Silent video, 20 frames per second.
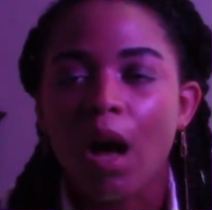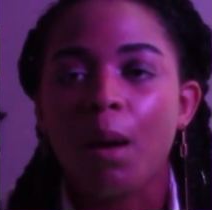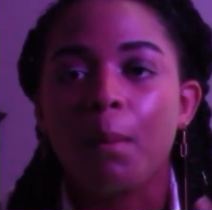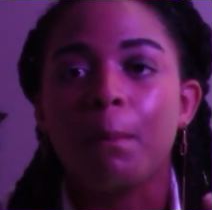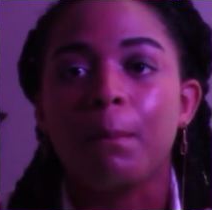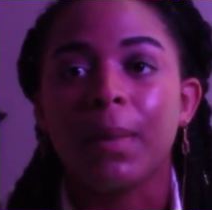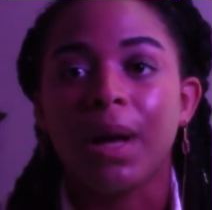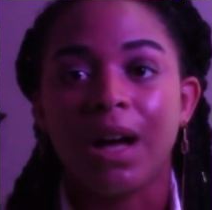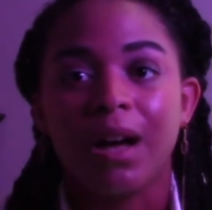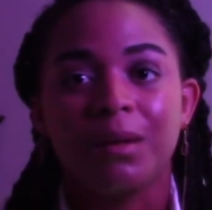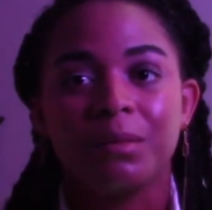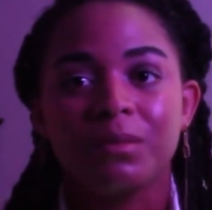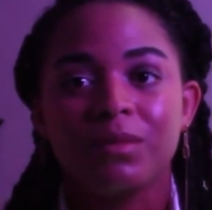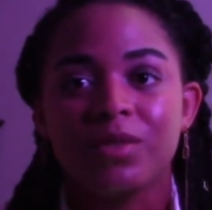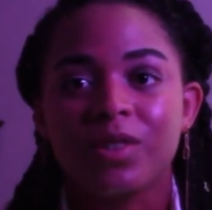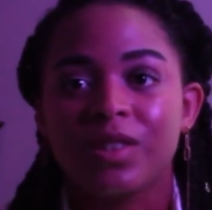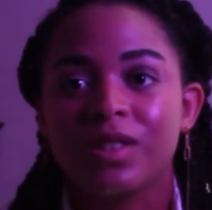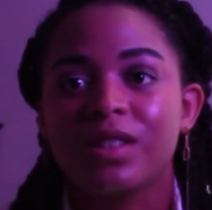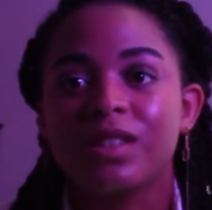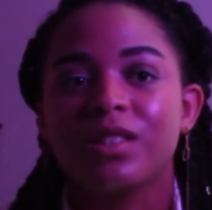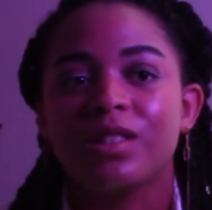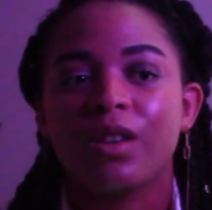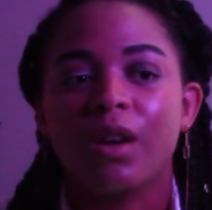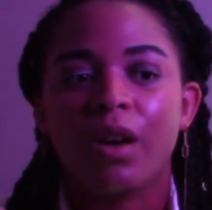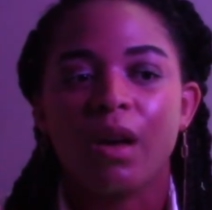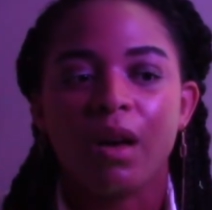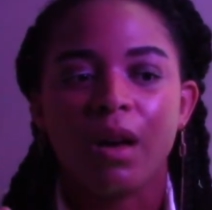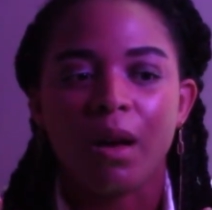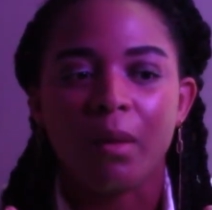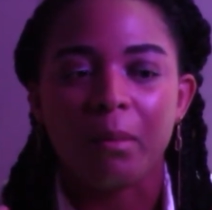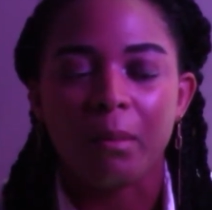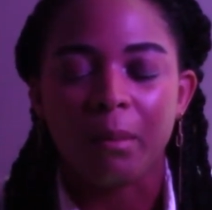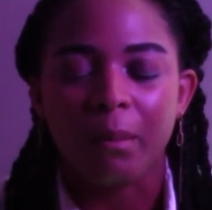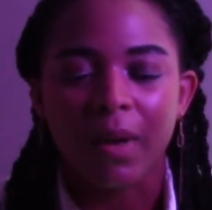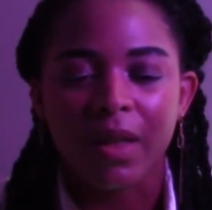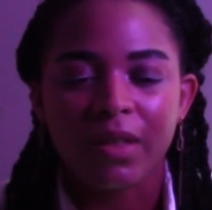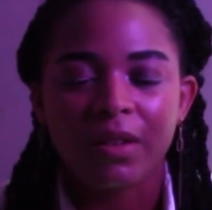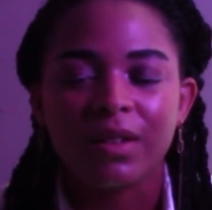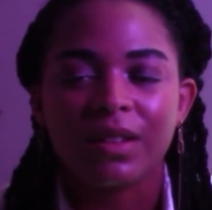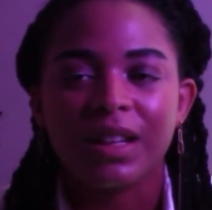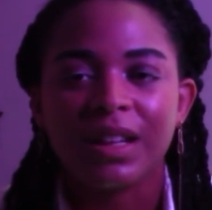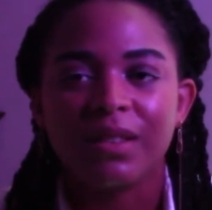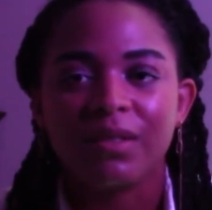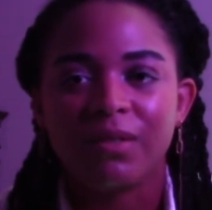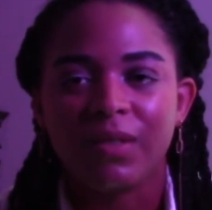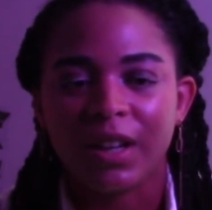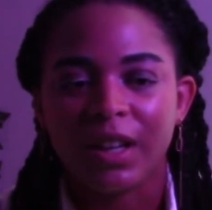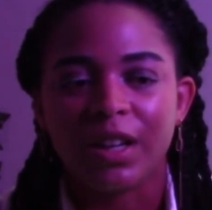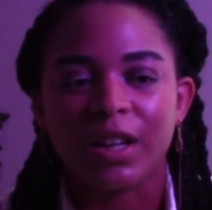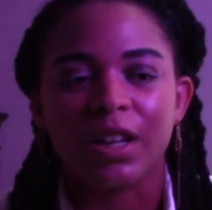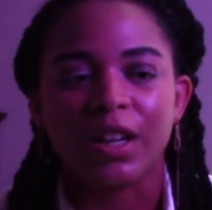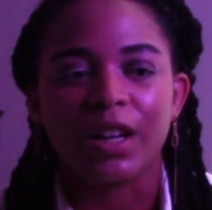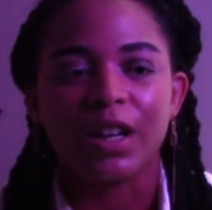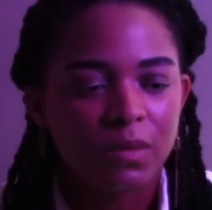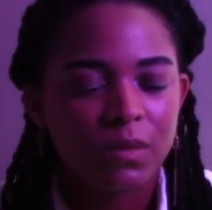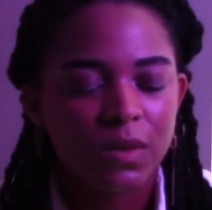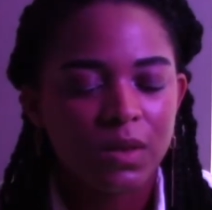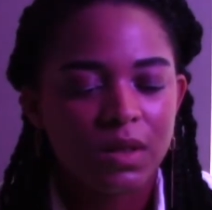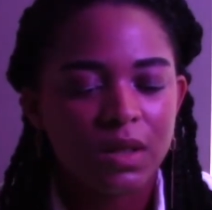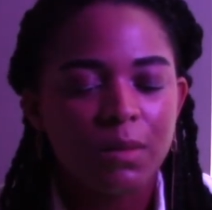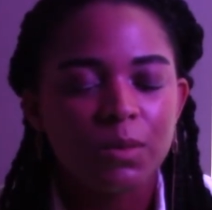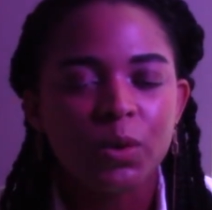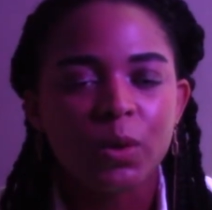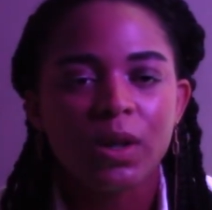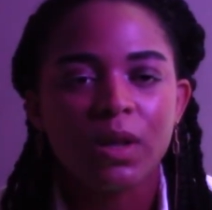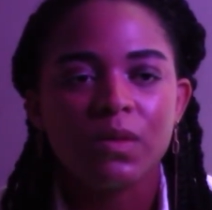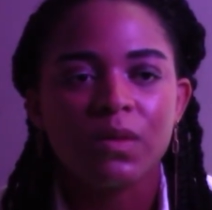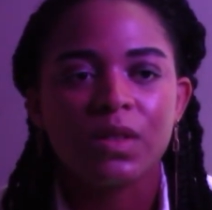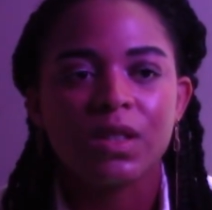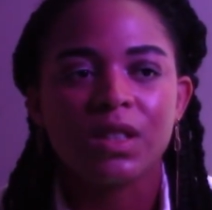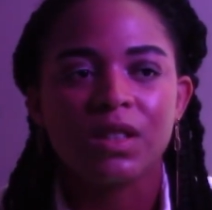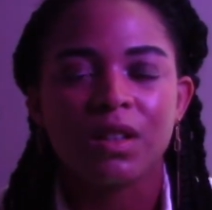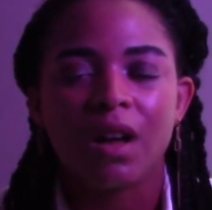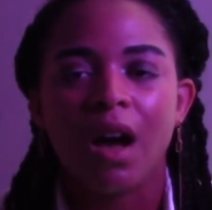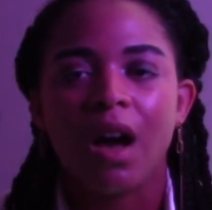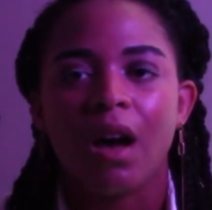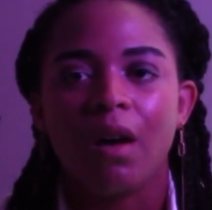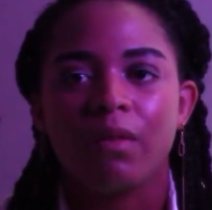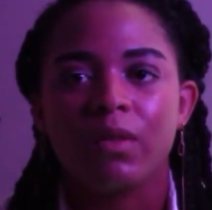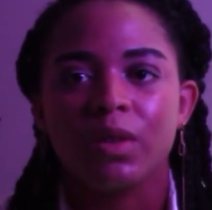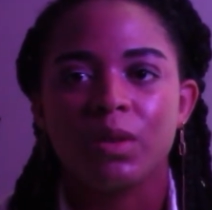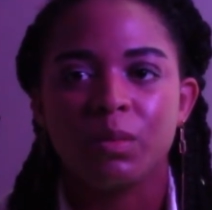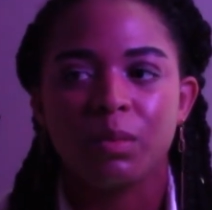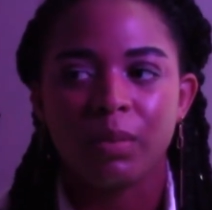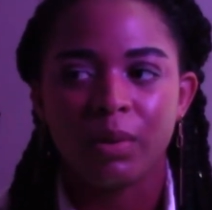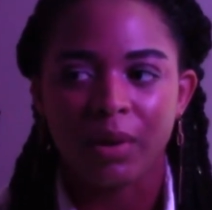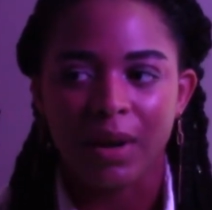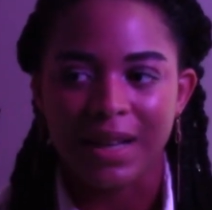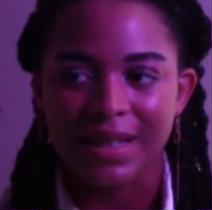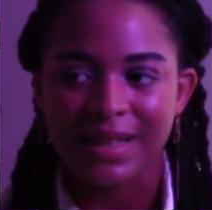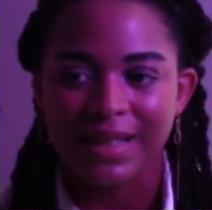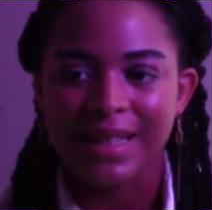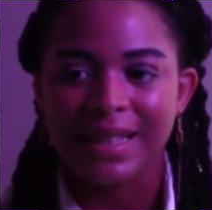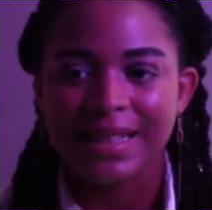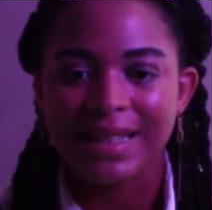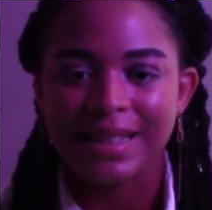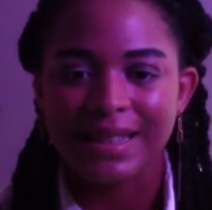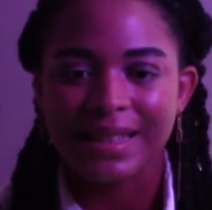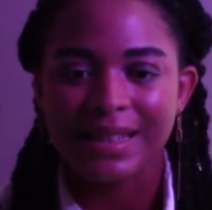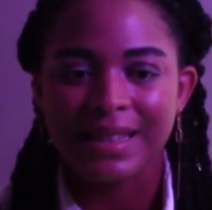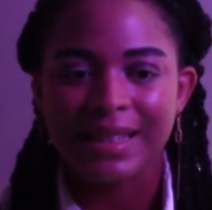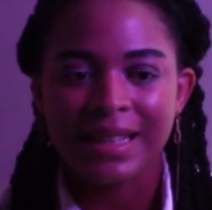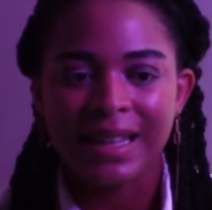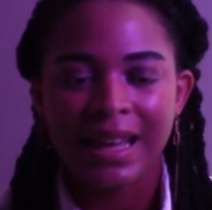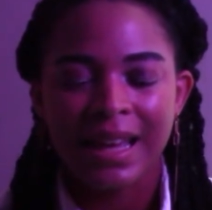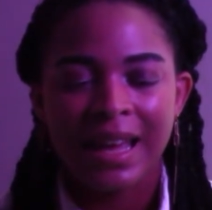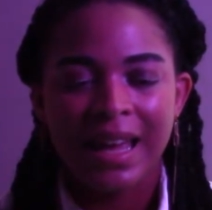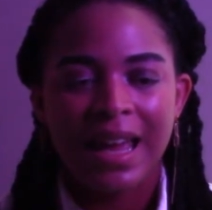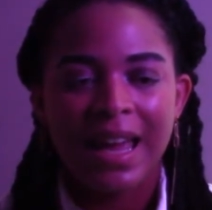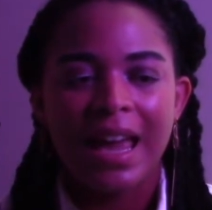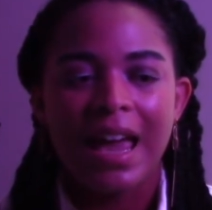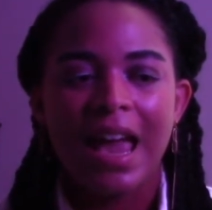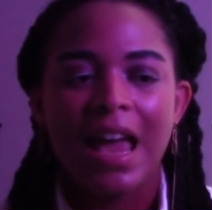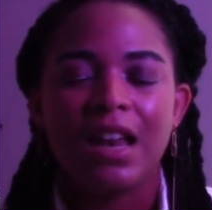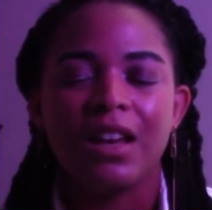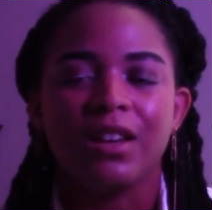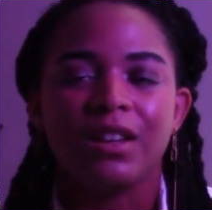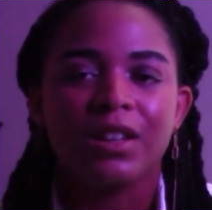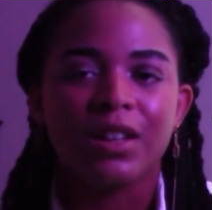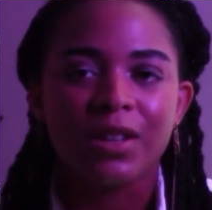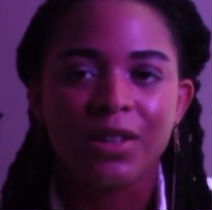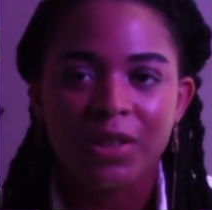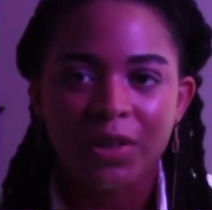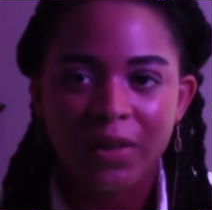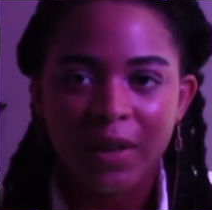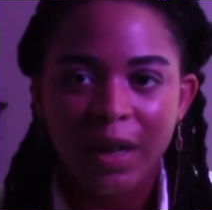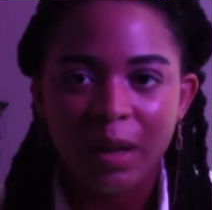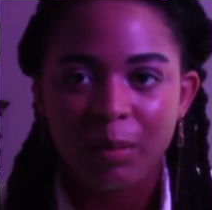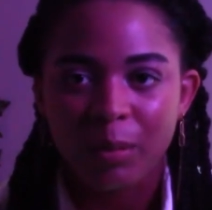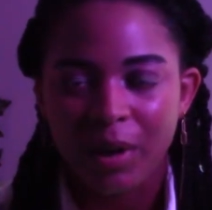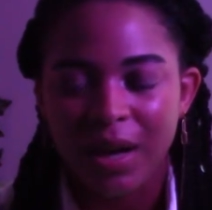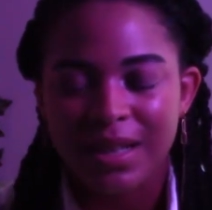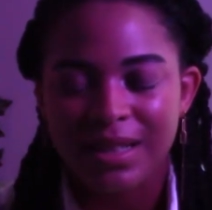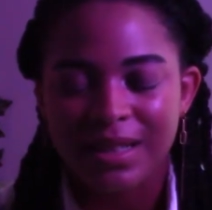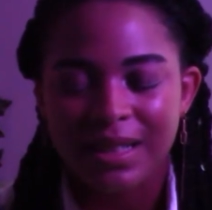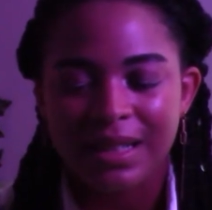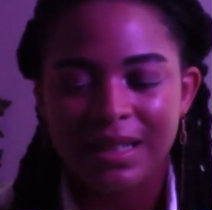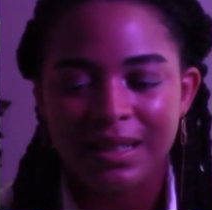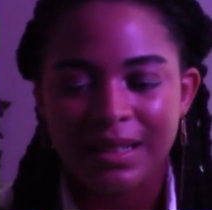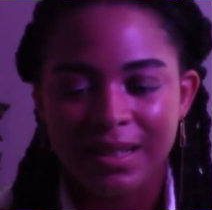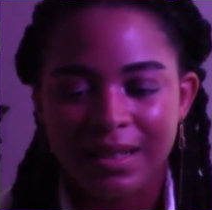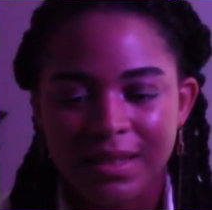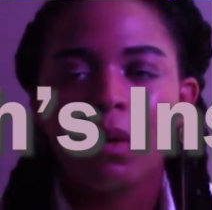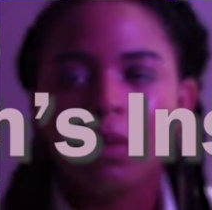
mom, just a motherly figure, some sort of soft presence and nurturing presence.